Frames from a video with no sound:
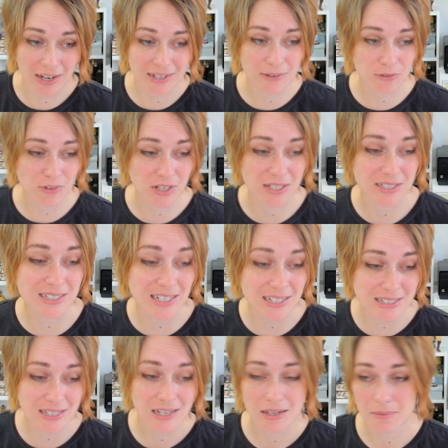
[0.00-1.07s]
definitely
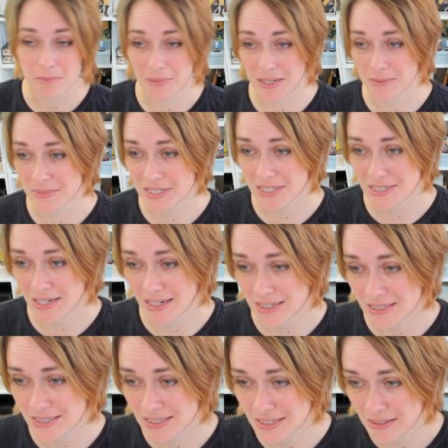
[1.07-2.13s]
did make
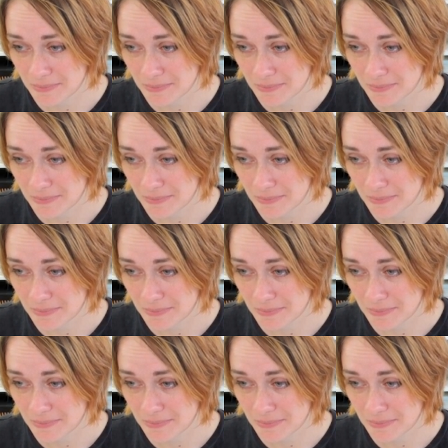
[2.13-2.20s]
mistakes.